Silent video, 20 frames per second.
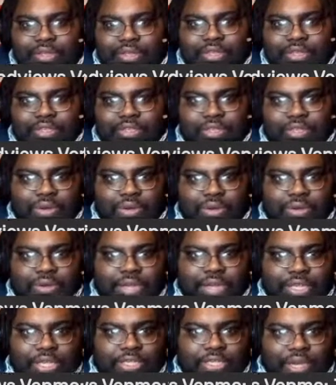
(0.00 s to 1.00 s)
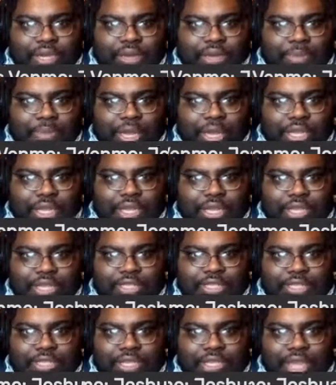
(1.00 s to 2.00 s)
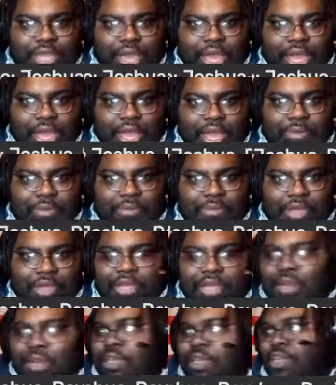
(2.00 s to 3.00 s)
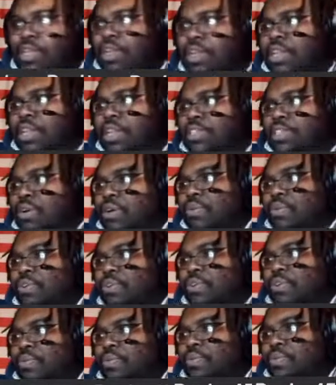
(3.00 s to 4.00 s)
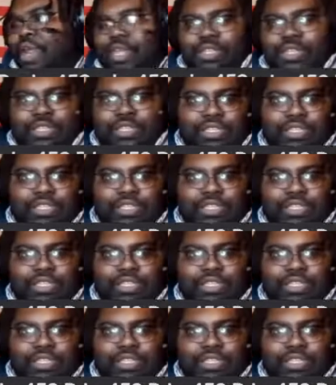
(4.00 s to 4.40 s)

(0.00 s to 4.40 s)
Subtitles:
So let's talk about the NCAA men. Let's go on the rankings.